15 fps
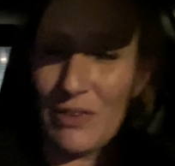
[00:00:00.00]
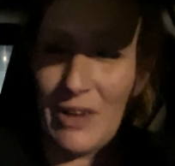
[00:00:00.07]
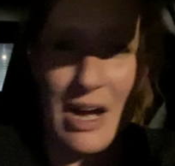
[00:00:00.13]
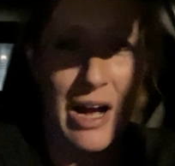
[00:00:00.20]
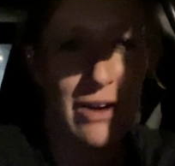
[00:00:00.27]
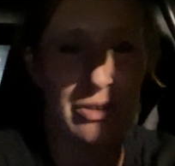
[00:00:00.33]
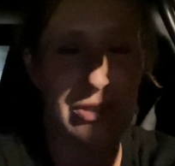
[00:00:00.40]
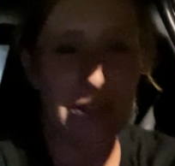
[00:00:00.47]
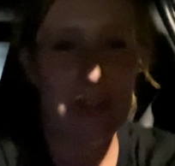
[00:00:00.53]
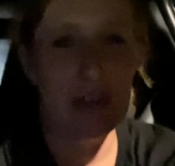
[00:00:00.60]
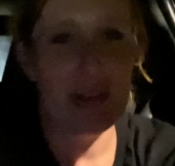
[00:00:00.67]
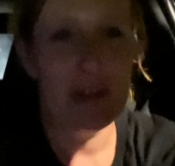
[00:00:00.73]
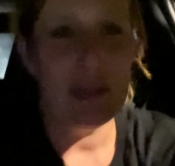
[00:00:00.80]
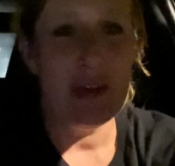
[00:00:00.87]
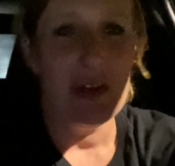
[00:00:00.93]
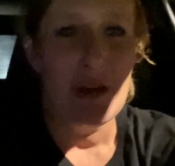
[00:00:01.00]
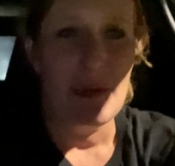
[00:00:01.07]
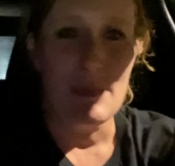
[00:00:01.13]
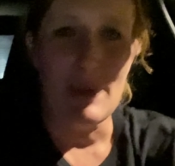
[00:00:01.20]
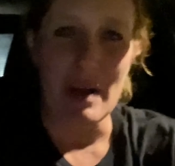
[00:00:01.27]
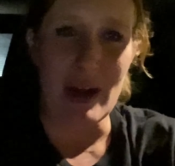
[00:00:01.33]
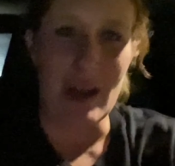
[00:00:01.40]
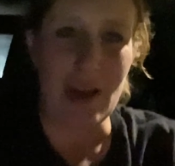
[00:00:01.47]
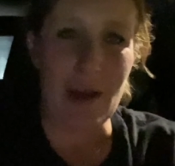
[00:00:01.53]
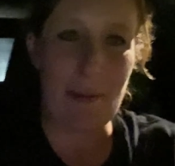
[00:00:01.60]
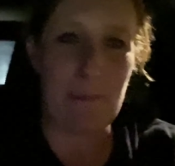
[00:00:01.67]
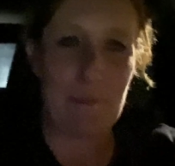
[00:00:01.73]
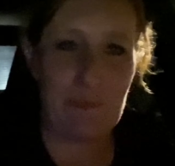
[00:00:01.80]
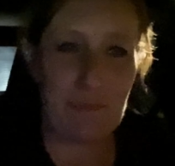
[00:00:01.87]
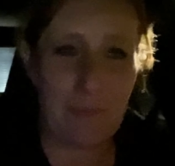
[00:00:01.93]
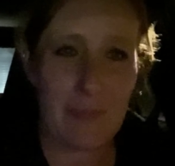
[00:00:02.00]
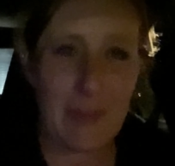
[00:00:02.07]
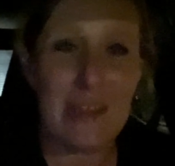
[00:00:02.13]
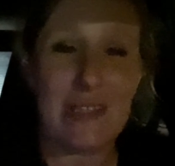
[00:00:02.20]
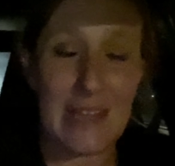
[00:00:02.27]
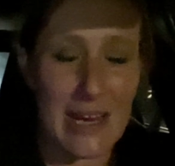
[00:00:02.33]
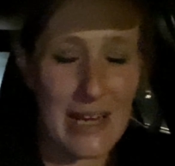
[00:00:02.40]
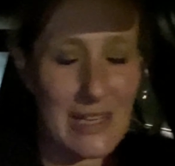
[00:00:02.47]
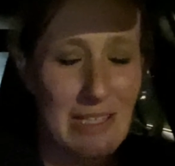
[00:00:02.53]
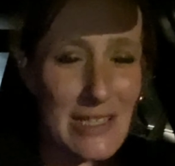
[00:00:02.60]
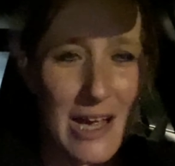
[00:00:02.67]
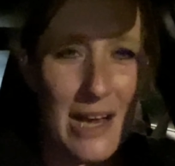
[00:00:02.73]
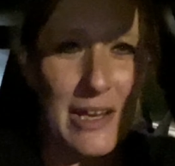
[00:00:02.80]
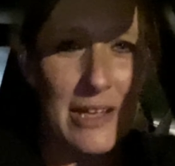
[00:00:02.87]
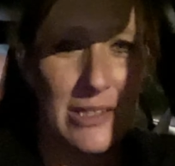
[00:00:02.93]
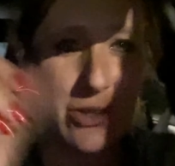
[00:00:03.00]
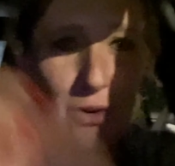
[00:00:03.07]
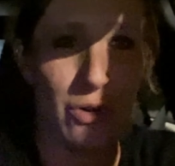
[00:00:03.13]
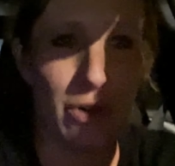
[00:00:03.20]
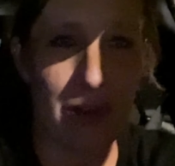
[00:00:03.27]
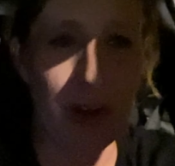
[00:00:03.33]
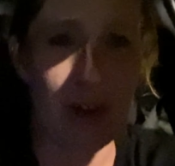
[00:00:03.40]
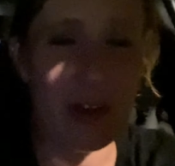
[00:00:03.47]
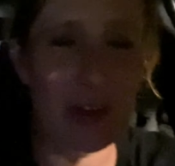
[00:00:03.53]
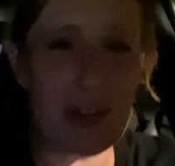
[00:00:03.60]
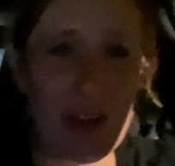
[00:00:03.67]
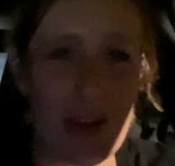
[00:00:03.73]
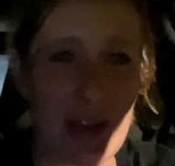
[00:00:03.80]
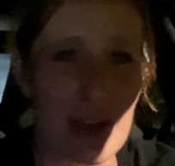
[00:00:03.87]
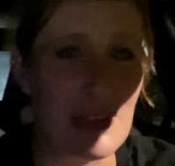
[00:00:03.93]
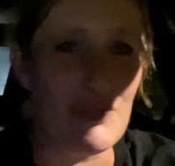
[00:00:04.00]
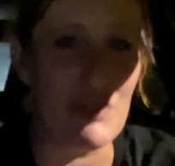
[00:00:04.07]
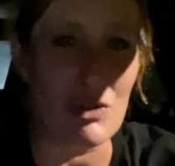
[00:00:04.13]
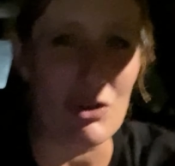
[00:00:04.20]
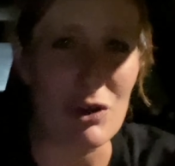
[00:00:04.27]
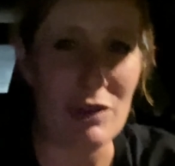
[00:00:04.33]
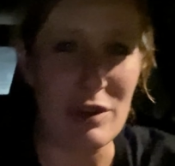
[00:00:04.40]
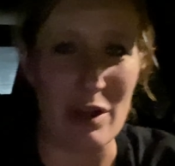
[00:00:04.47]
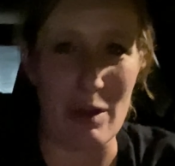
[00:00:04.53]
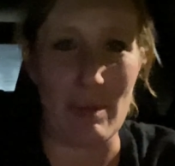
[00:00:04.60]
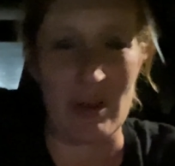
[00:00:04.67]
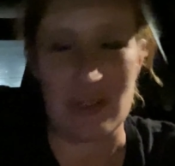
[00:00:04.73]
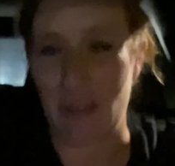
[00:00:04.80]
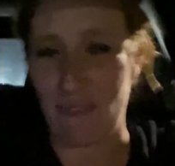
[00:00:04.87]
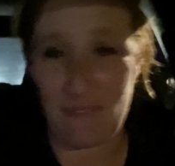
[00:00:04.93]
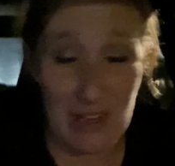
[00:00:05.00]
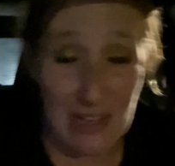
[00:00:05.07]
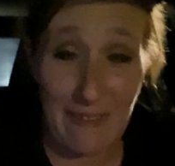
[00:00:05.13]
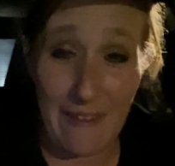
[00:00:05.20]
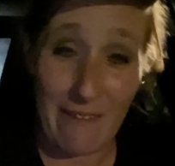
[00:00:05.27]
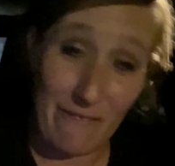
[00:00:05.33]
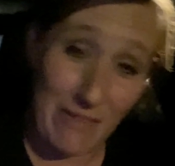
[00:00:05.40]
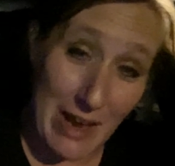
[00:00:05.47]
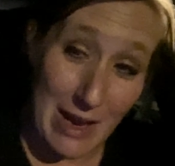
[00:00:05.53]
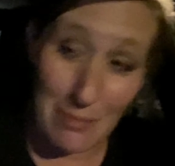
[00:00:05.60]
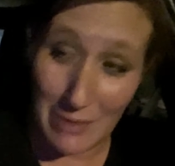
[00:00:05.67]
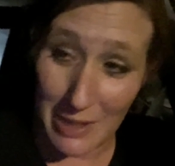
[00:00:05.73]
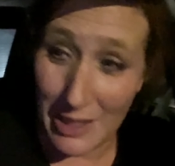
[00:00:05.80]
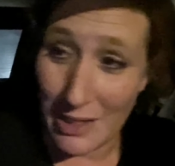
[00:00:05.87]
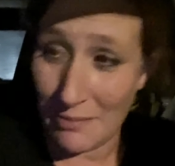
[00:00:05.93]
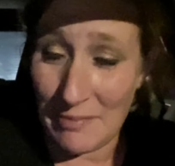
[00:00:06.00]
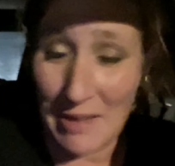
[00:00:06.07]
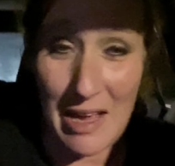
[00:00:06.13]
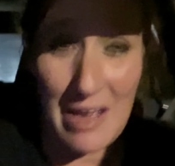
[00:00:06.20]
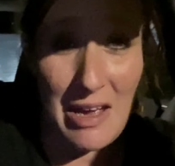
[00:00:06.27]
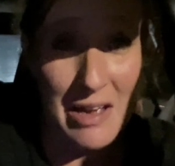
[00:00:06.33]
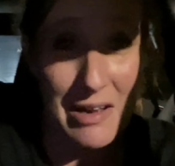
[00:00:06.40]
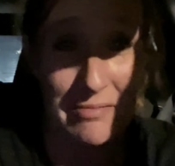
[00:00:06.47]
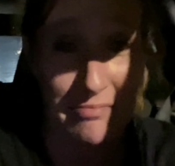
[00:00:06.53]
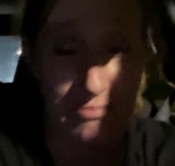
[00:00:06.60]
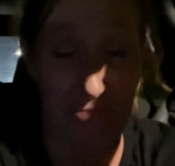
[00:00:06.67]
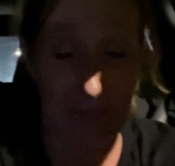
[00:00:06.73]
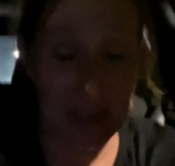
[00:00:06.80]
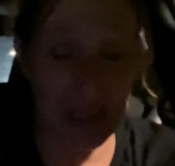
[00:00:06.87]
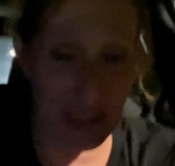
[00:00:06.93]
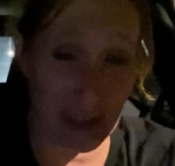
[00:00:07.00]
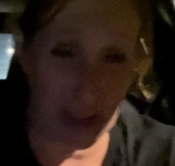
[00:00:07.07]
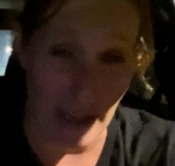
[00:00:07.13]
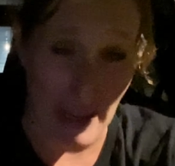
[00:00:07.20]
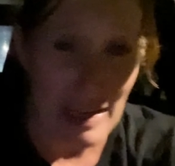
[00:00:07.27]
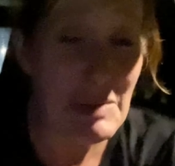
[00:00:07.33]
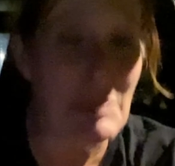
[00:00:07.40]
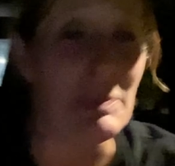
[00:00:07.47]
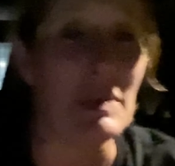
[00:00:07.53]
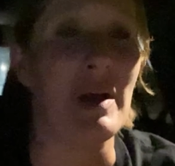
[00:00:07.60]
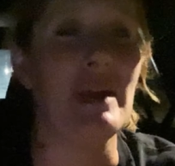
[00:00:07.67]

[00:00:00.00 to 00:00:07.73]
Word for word: house. But um, Danny's got his order, his food. They're about to feed their family. Uh, a little late, but